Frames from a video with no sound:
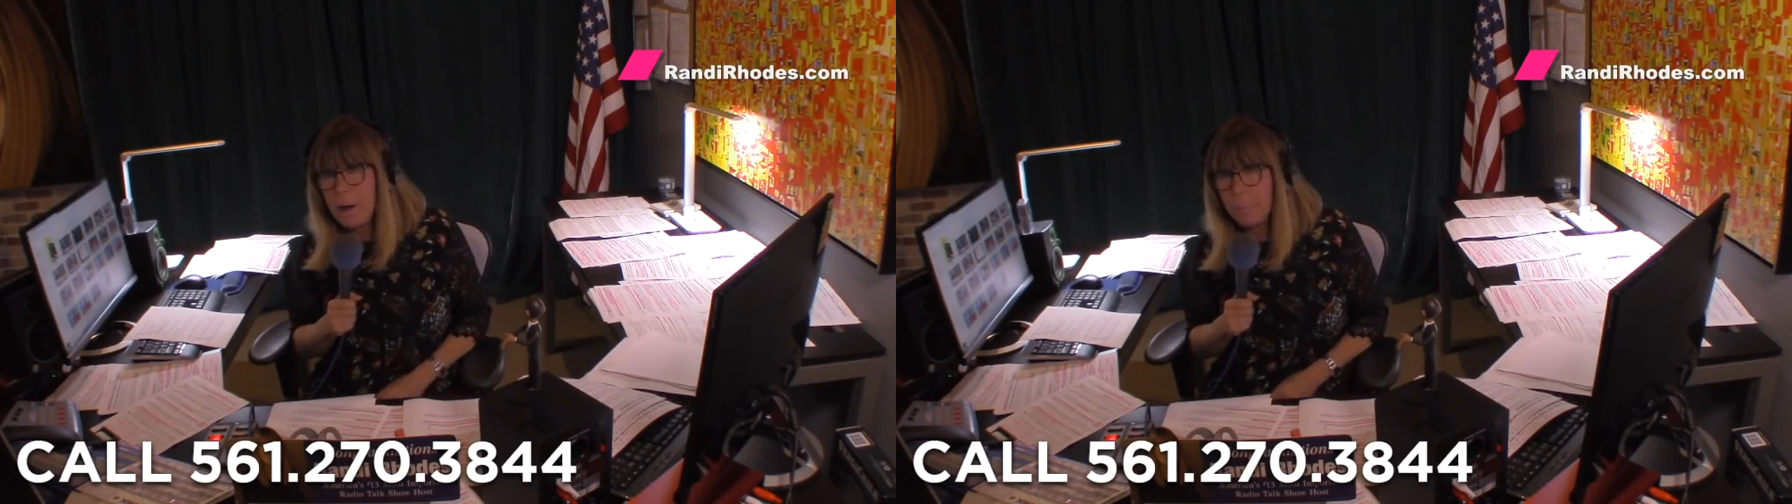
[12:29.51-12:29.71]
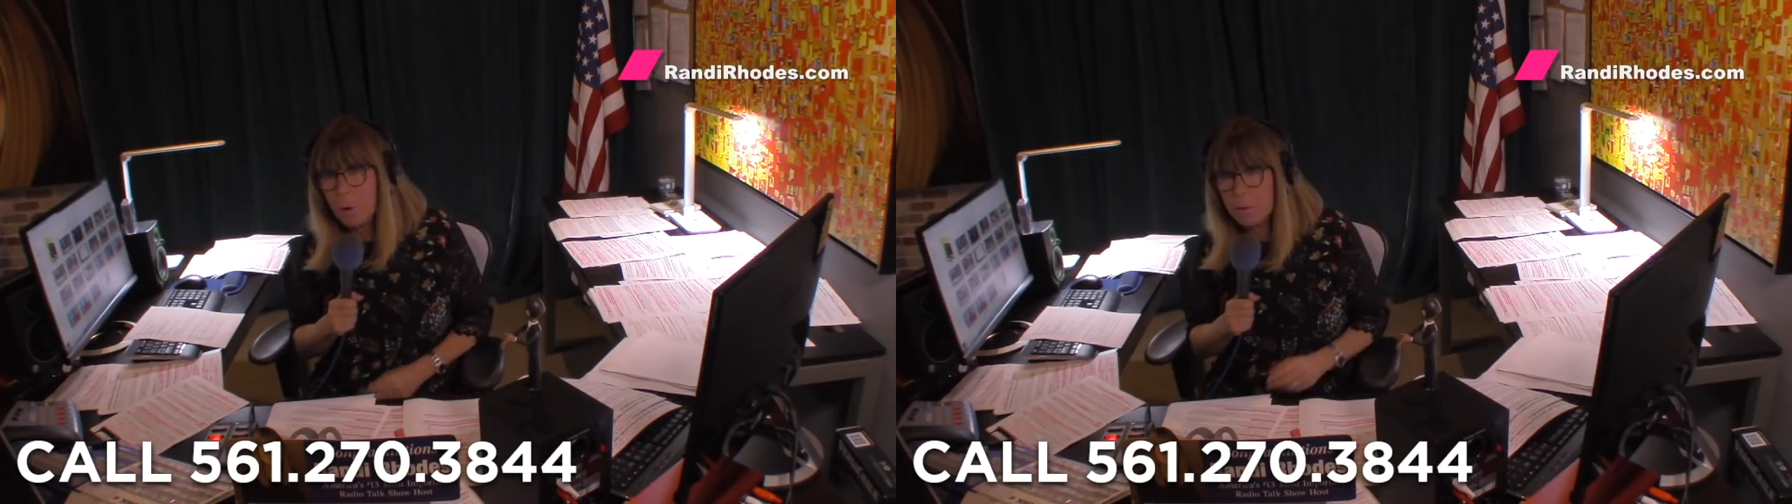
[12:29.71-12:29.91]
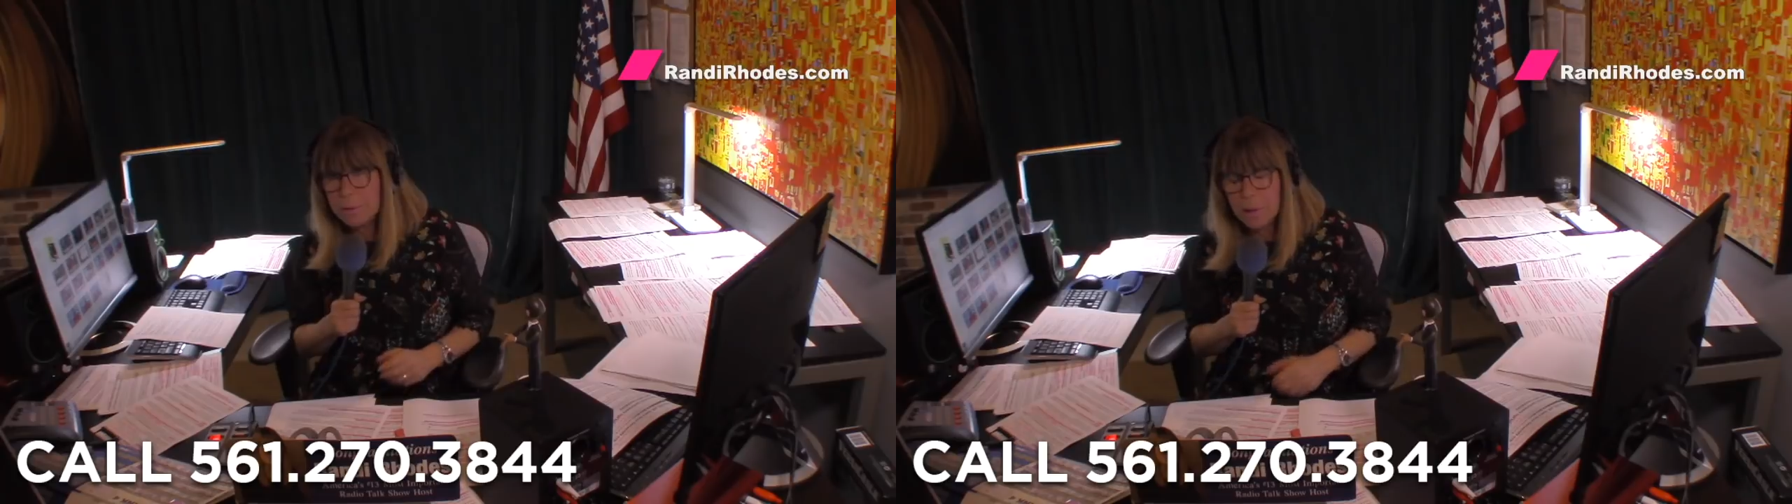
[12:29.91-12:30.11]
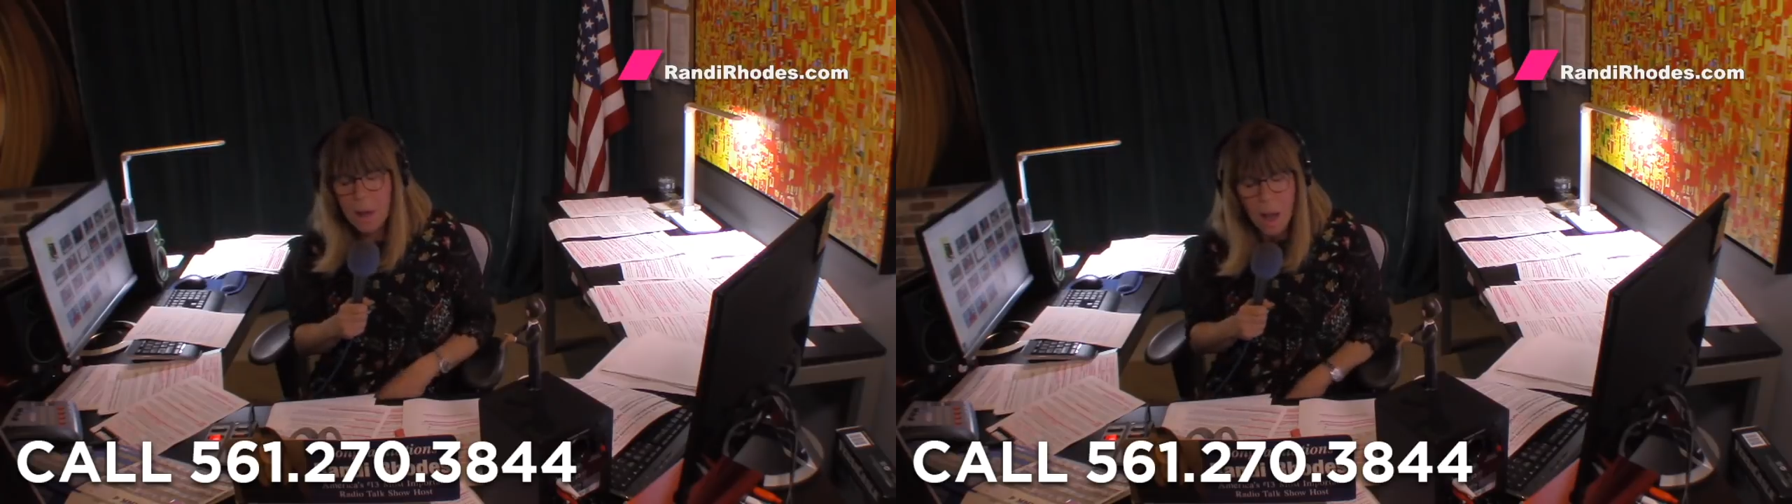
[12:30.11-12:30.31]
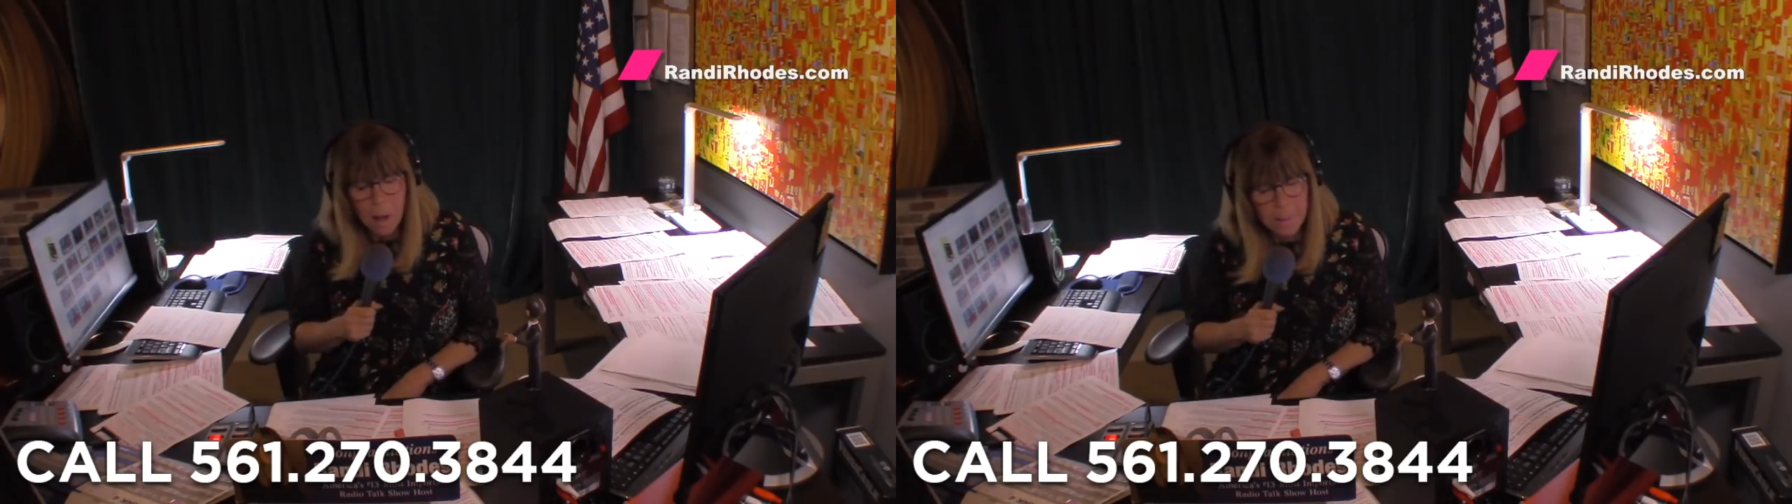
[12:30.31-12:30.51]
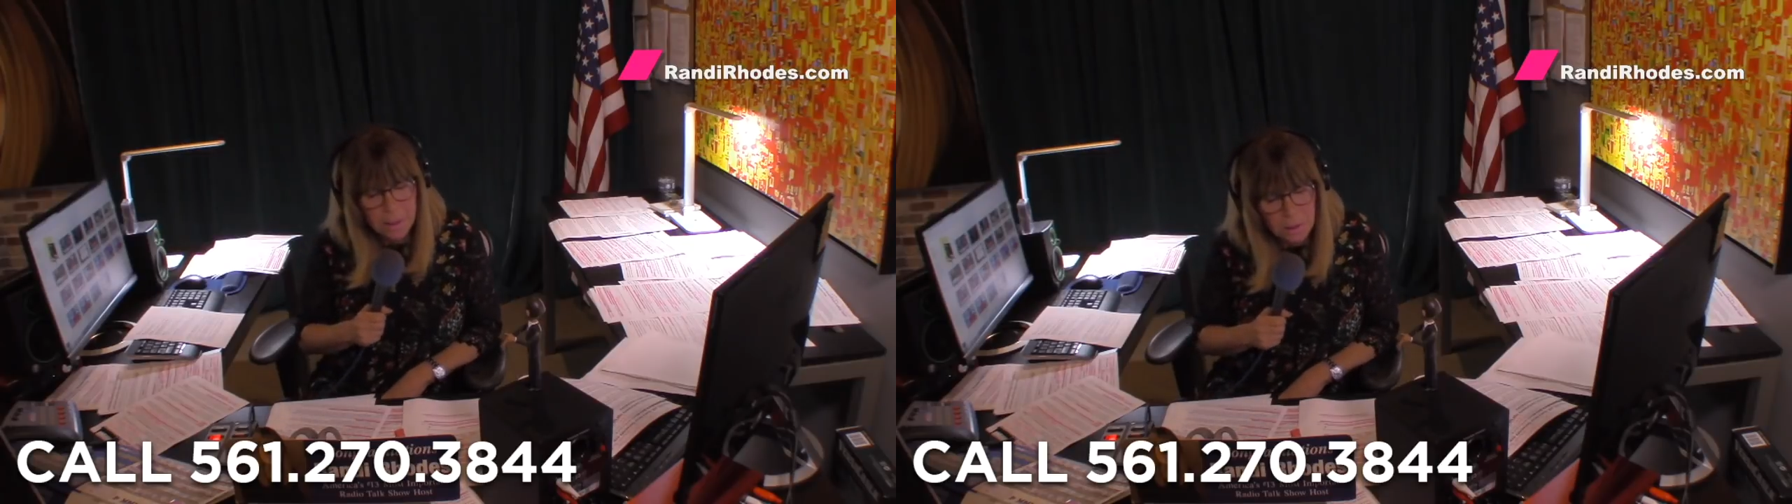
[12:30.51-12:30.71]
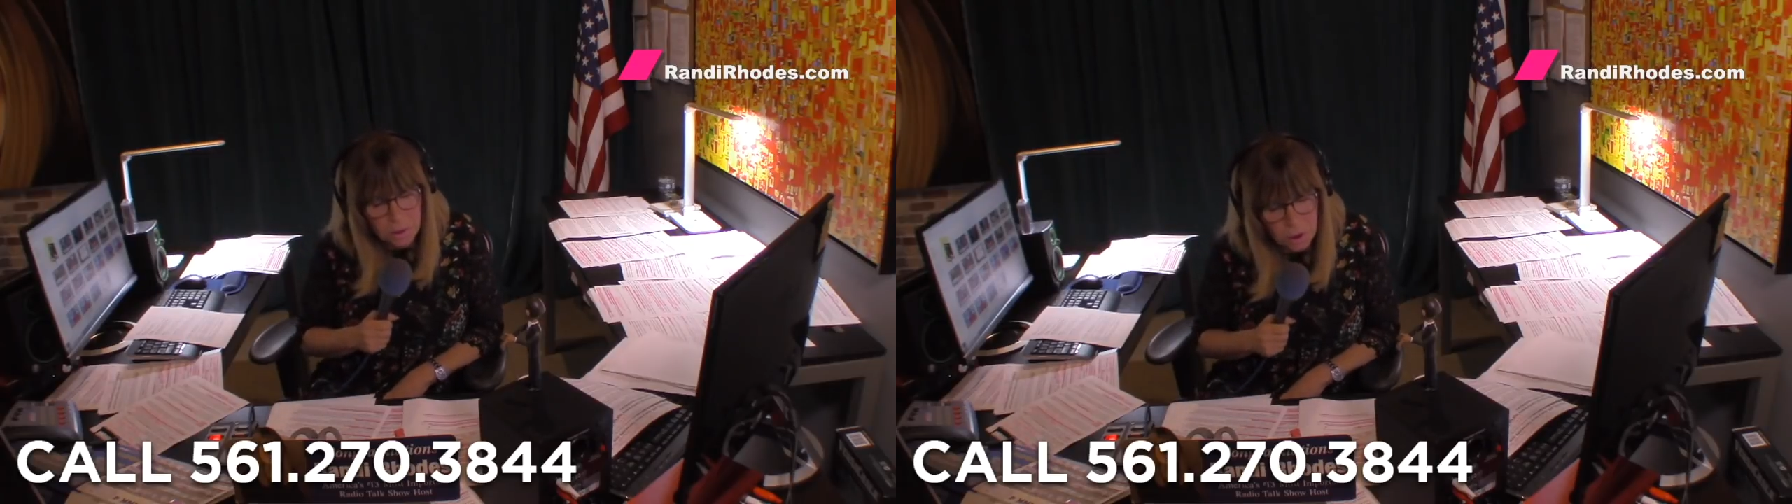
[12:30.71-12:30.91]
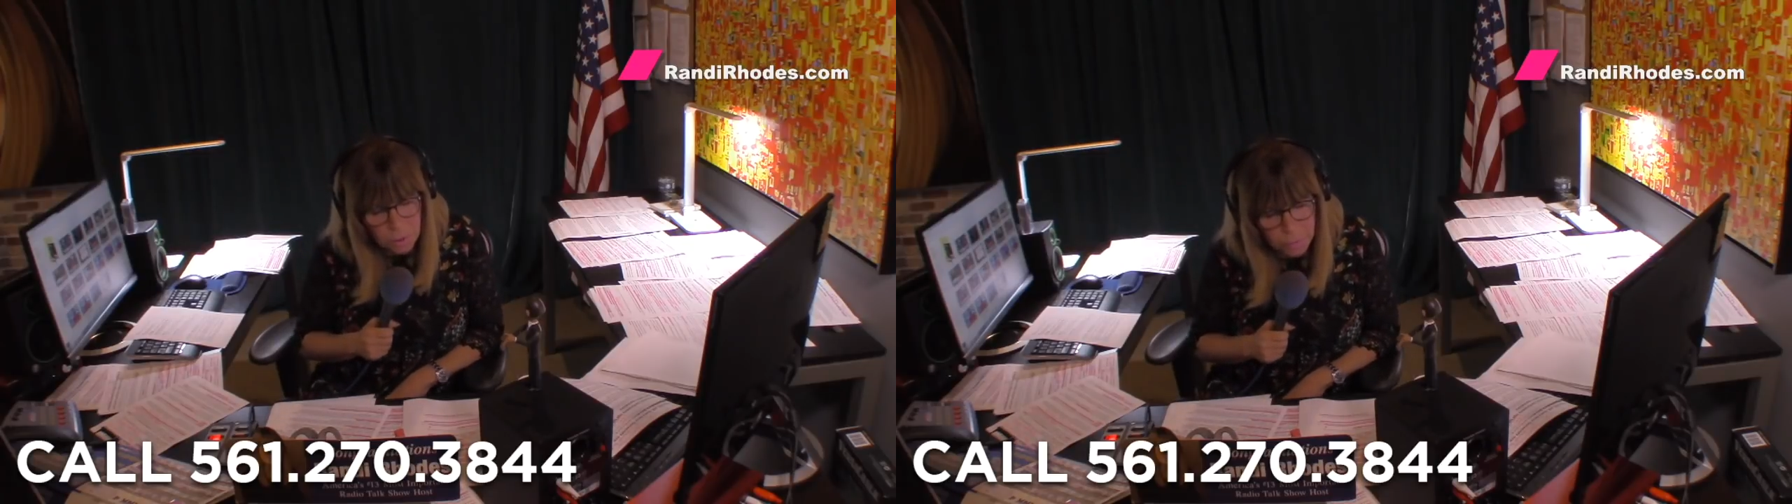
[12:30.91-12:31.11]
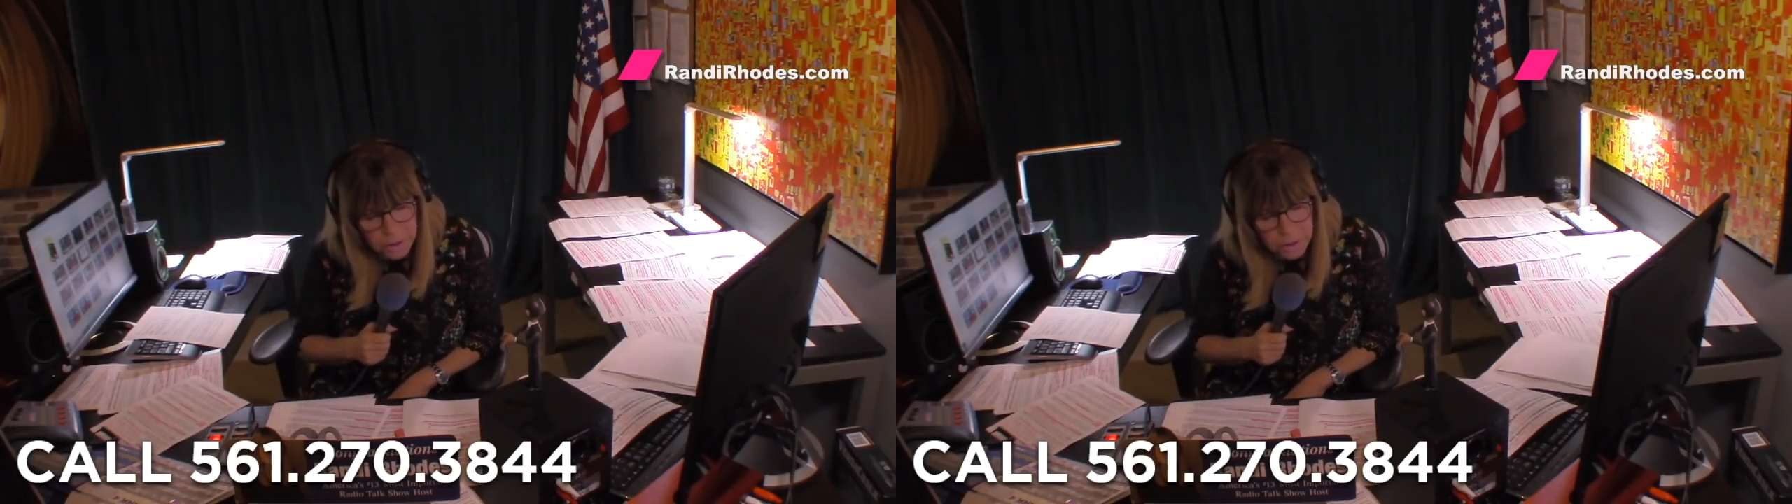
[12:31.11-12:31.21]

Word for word: eyeballs. I mean, this is just